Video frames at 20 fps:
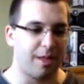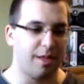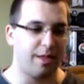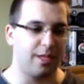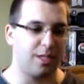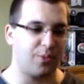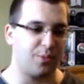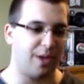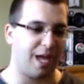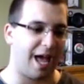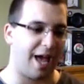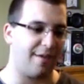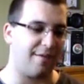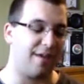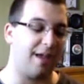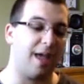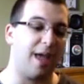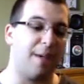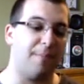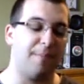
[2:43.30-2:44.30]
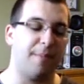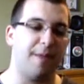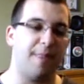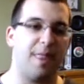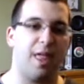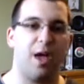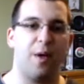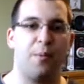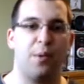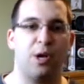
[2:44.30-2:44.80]
So we have him, and
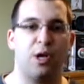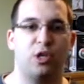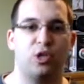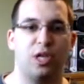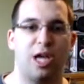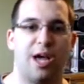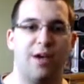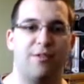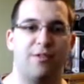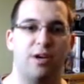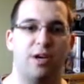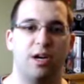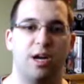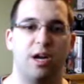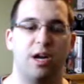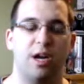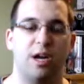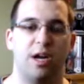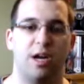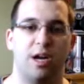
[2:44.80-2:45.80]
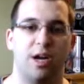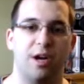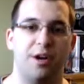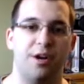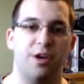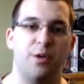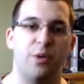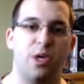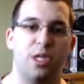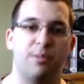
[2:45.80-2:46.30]
then we also have our
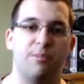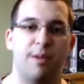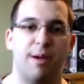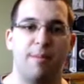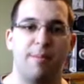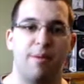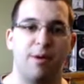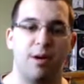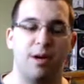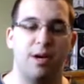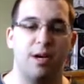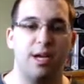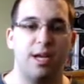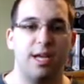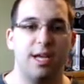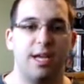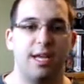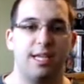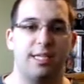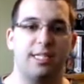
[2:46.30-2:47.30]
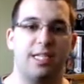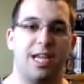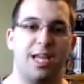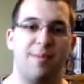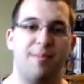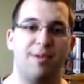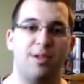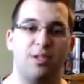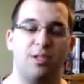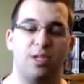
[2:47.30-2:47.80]
newest member. His
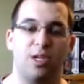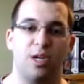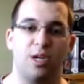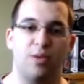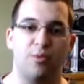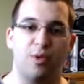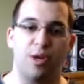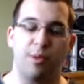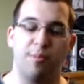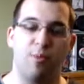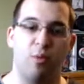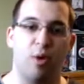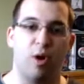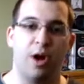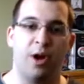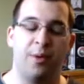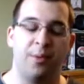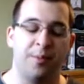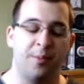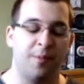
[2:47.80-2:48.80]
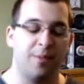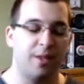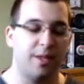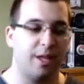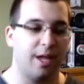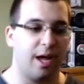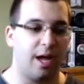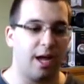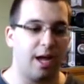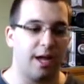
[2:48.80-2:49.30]
name is Reborn.
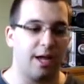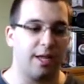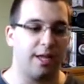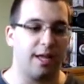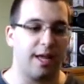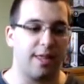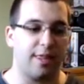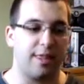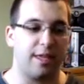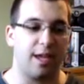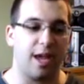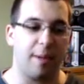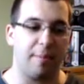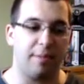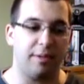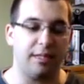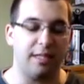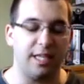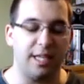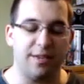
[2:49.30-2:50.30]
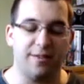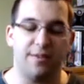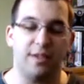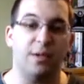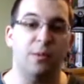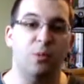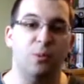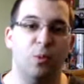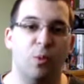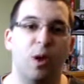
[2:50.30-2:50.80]
I believe
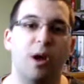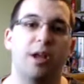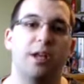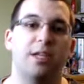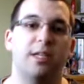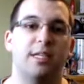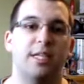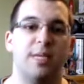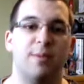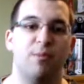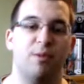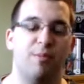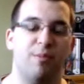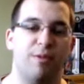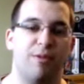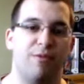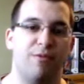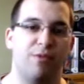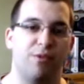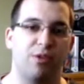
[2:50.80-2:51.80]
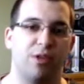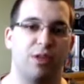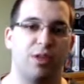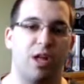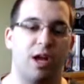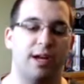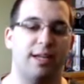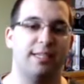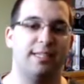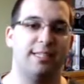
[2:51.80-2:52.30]
he wanted to team with me for the
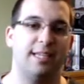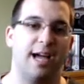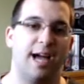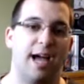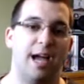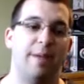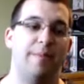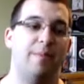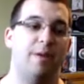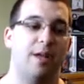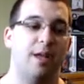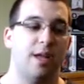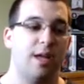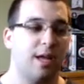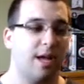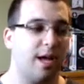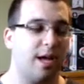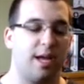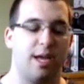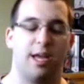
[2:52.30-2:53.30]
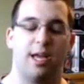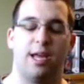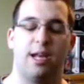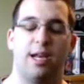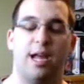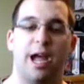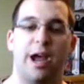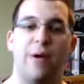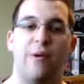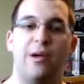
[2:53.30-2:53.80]
longest time, and
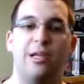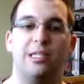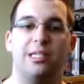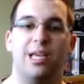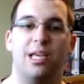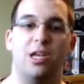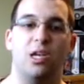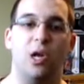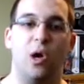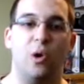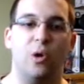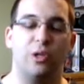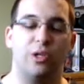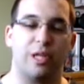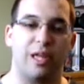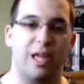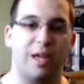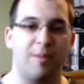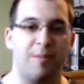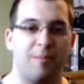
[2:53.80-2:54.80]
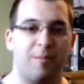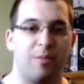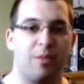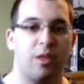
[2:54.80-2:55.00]
I always said no to him